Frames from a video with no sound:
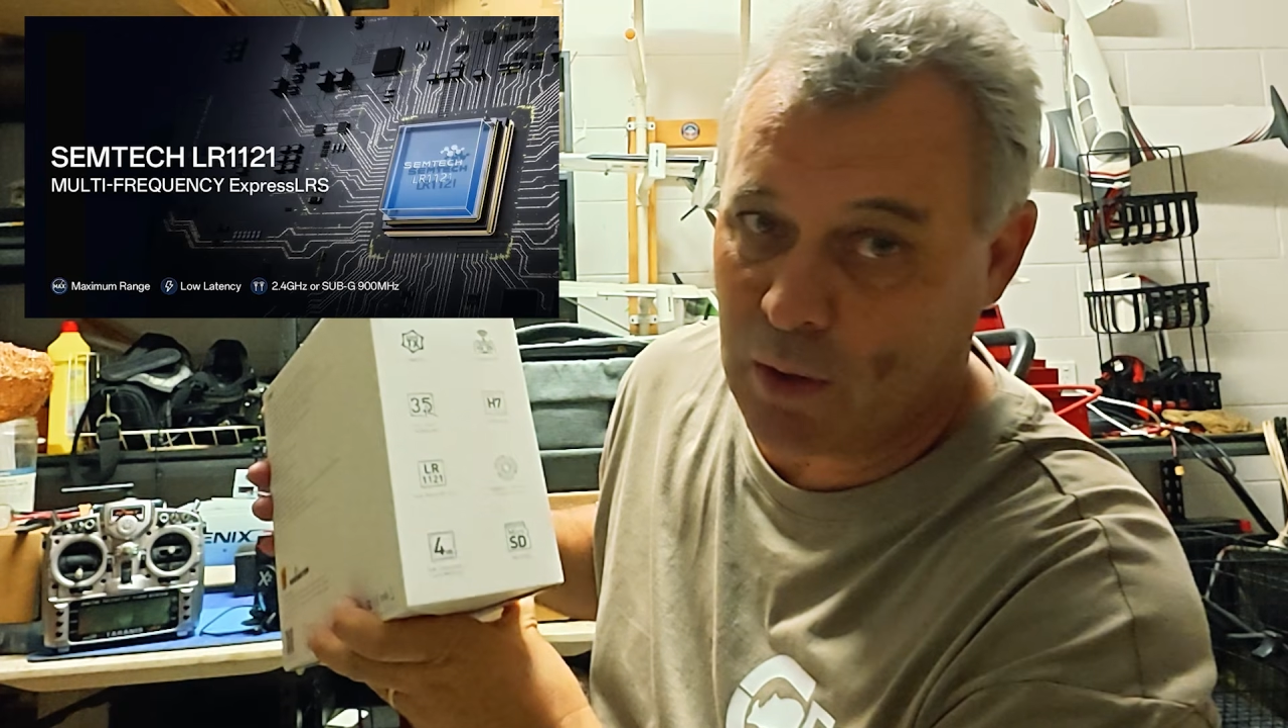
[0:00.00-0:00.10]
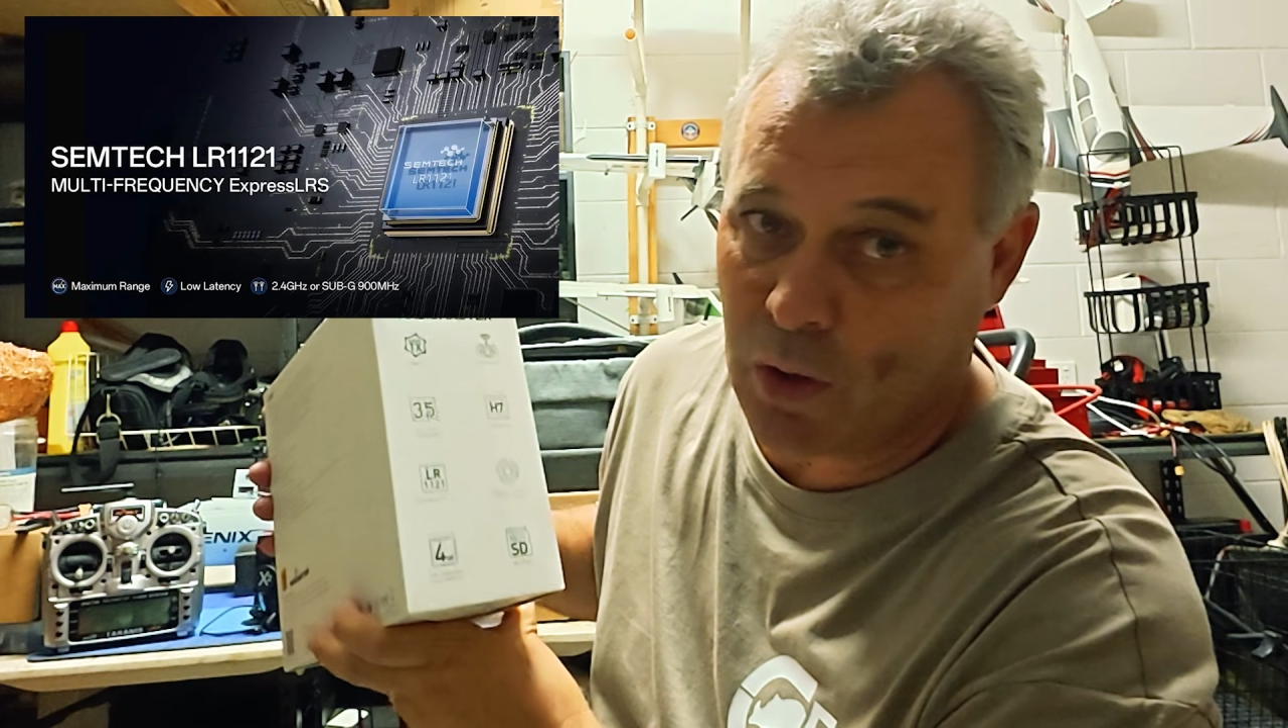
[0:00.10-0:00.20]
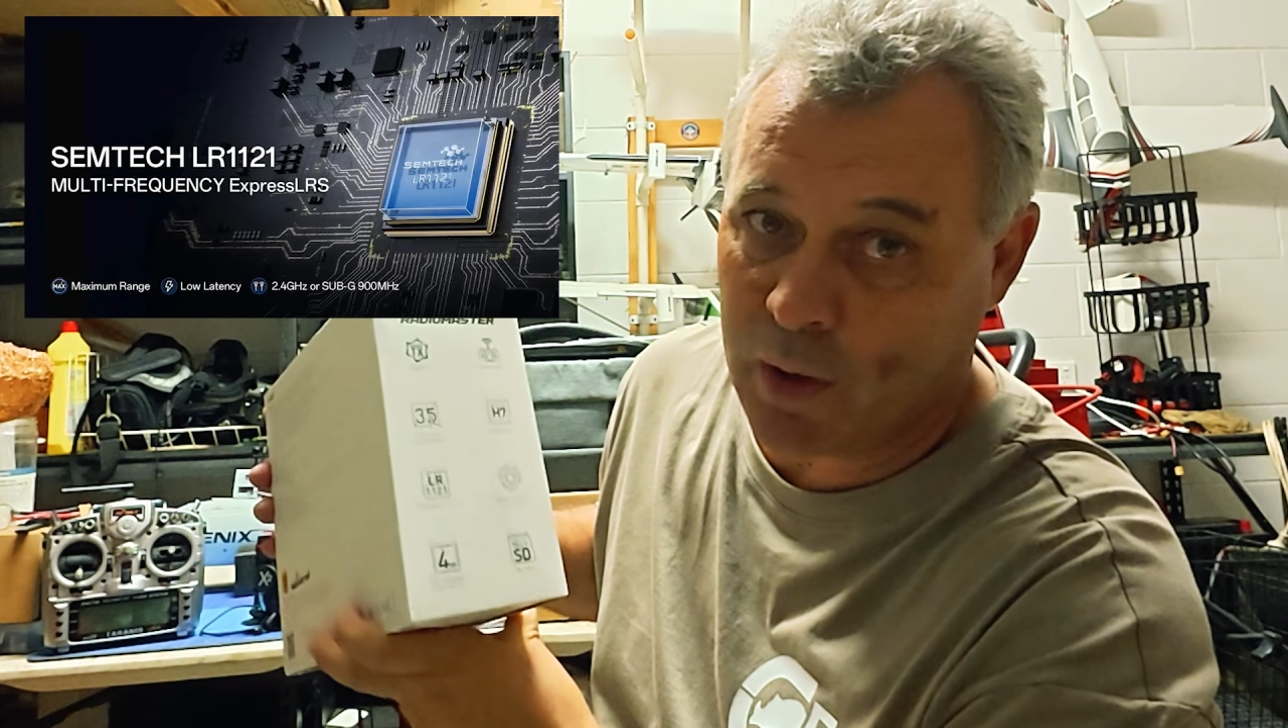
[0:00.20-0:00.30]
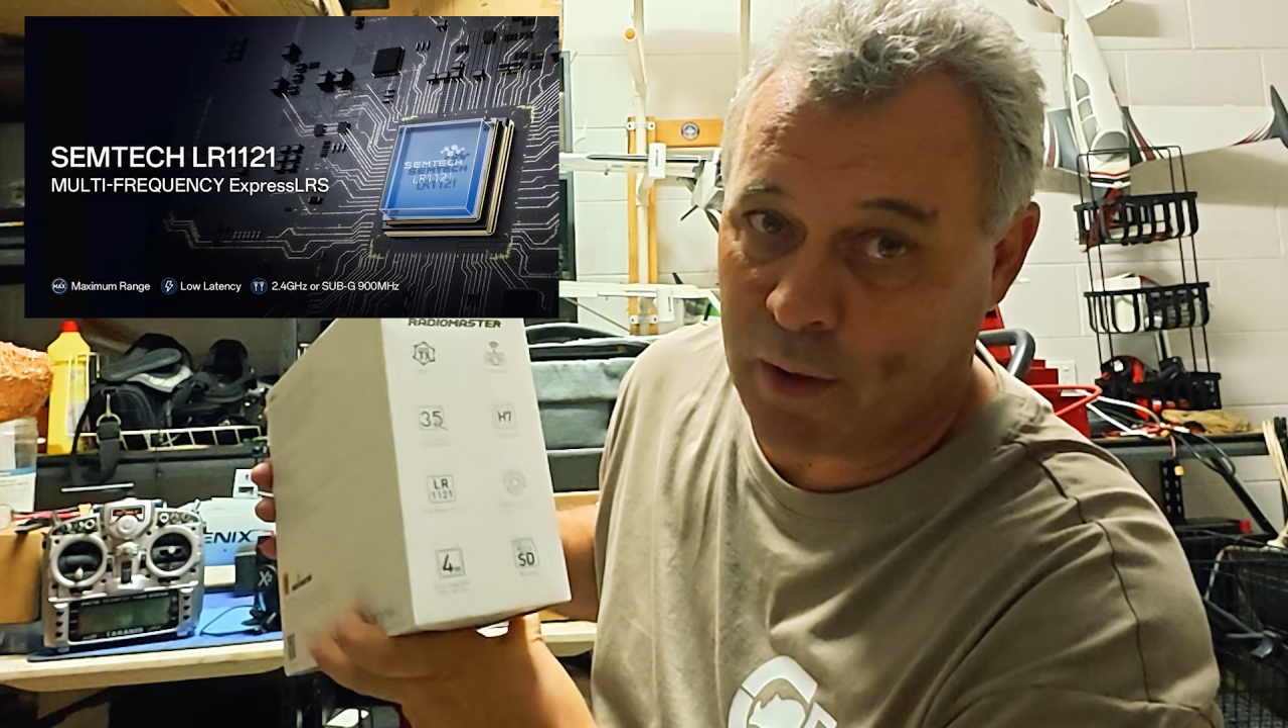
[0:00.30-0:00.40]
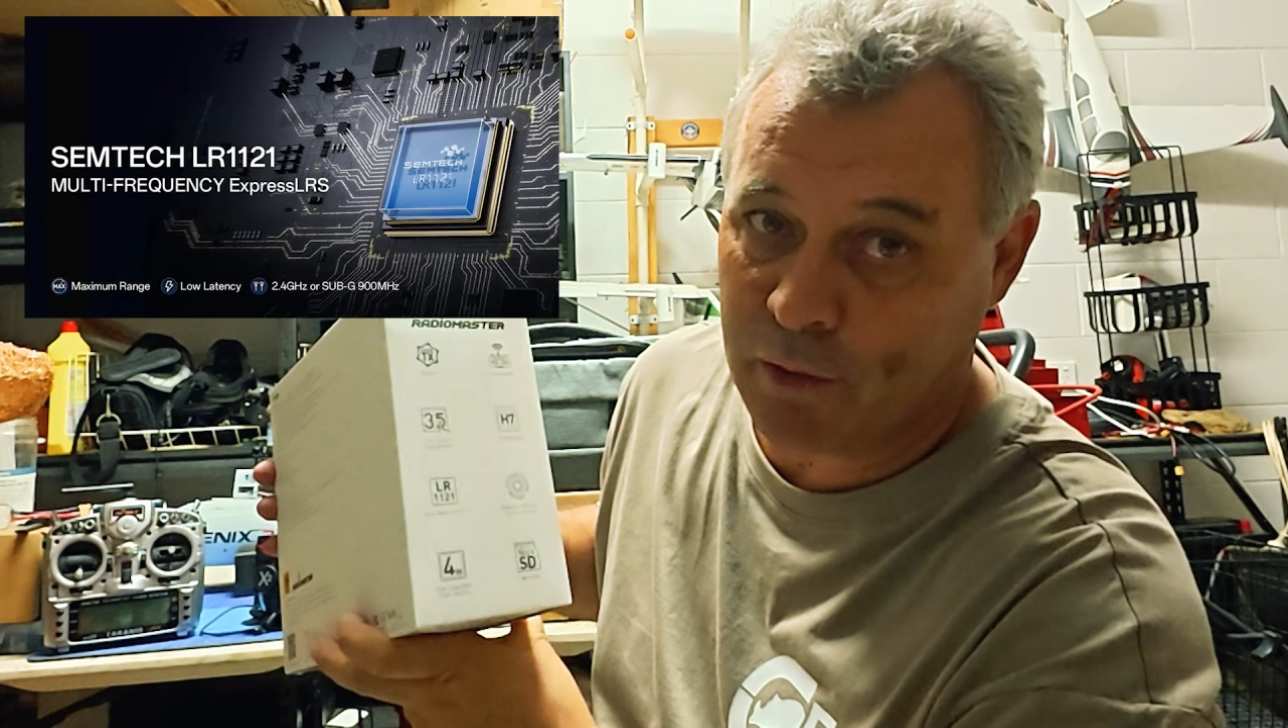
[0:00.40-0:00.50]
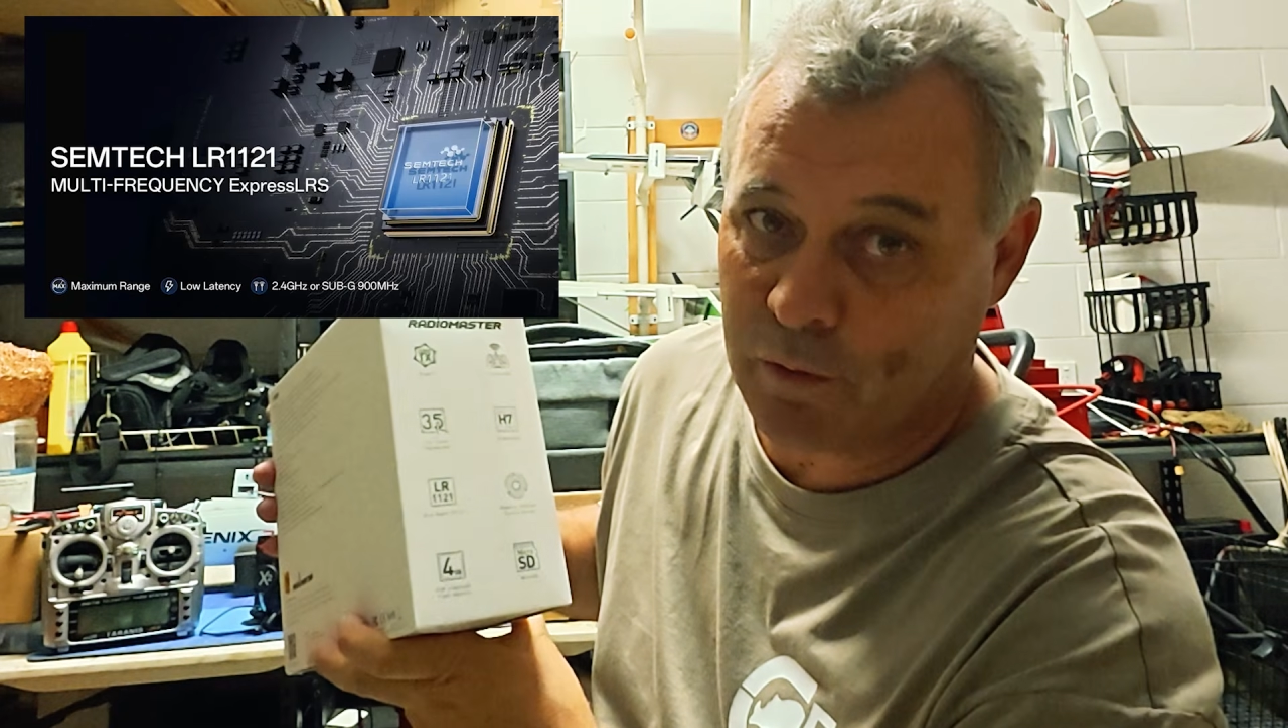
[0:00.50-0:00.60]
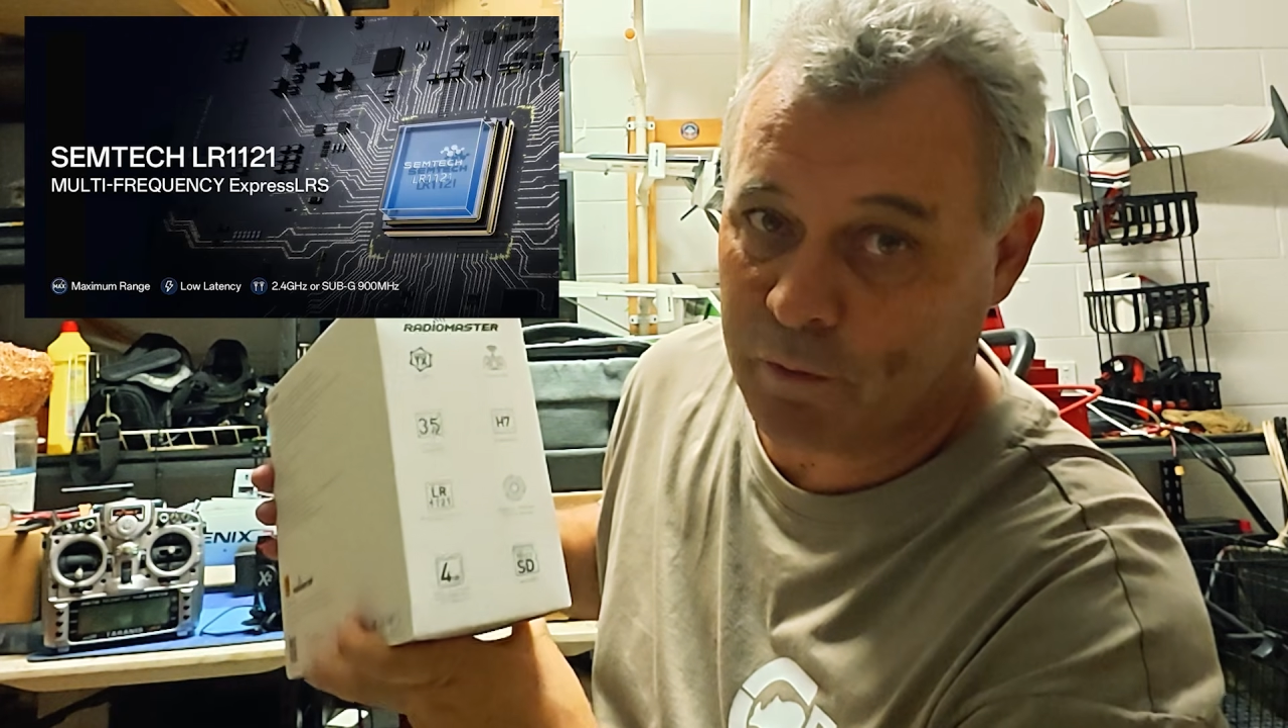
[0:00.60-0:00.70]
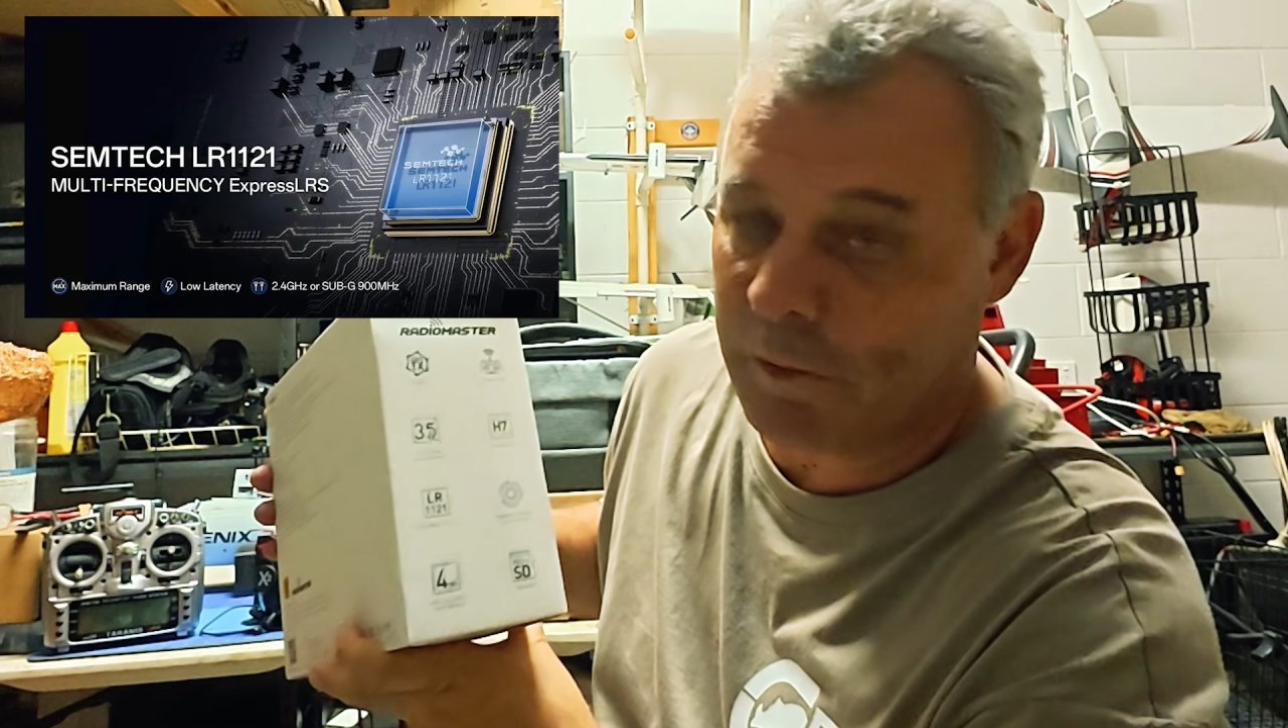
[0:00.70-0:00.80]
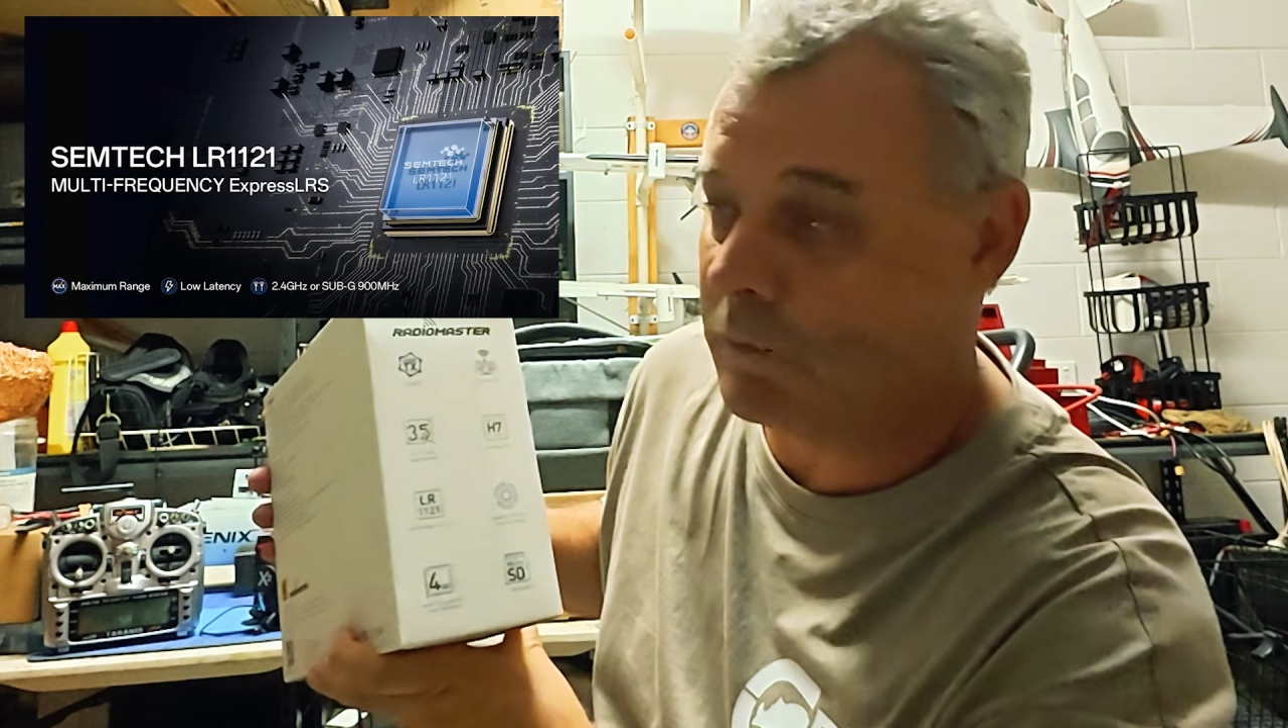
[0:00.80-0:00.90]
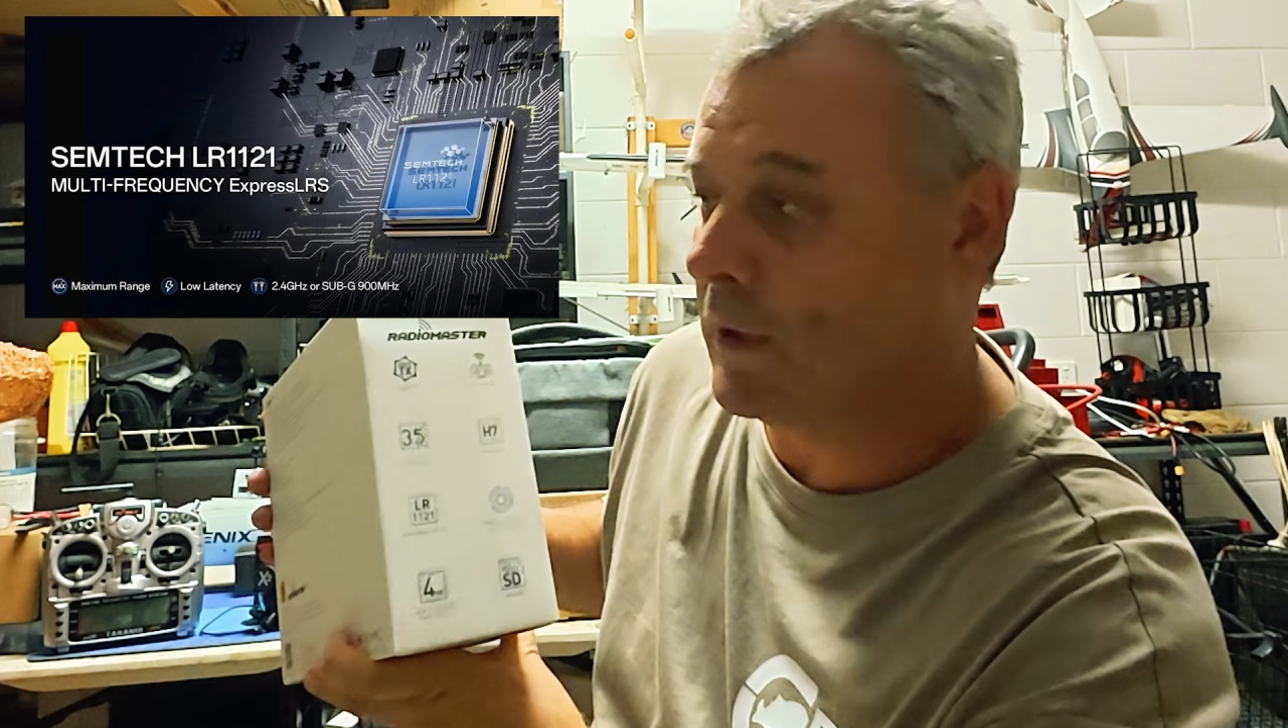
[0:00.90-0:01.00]

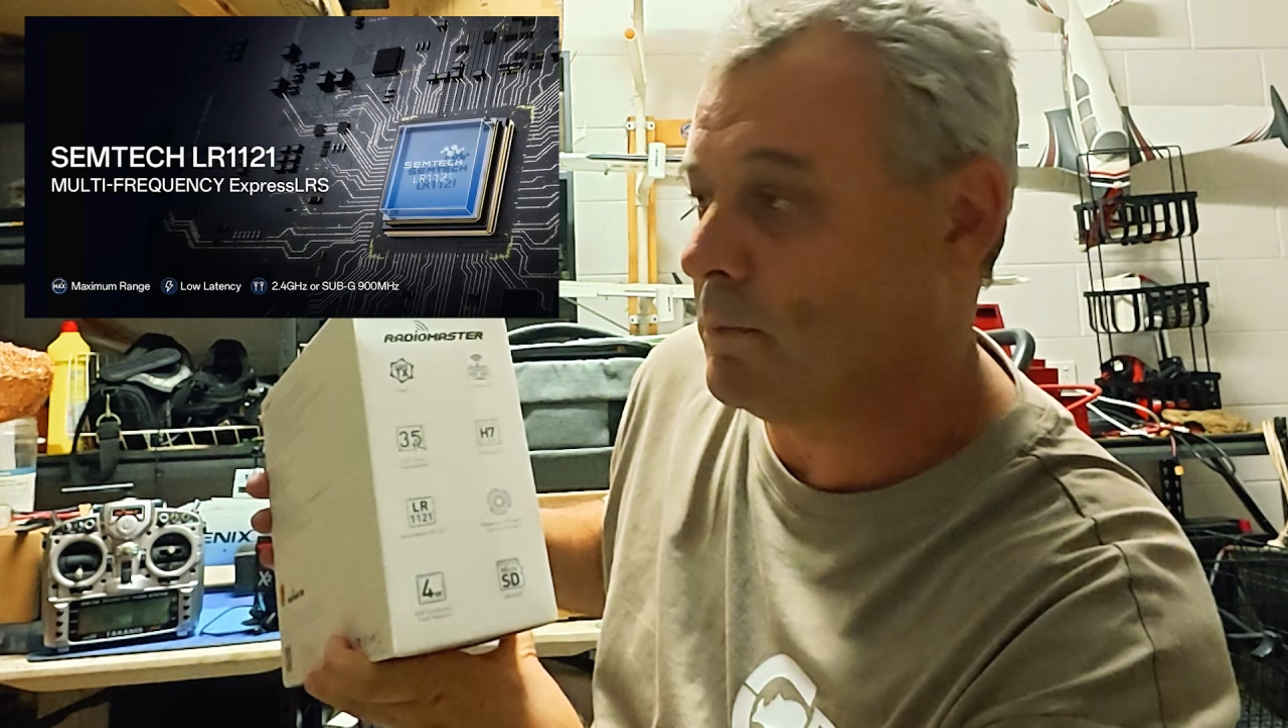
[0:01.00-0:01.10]
915